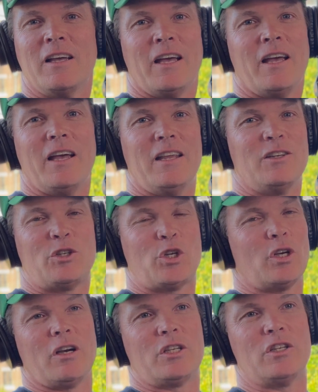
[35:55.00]
And
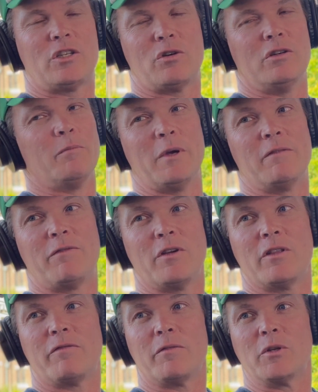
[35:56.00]
I just couldn't have been
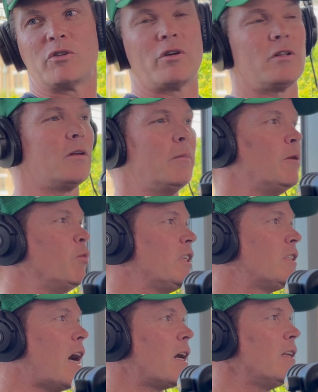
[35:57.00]
further from the truth. I mean, we
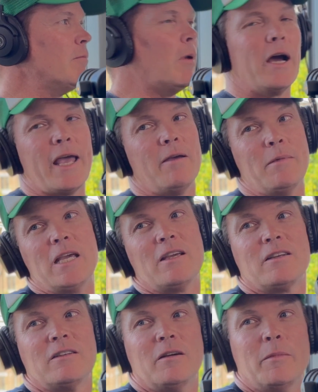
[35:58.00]
started in Miami.
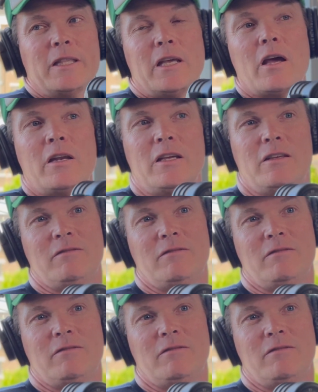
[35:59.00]
I mean, the only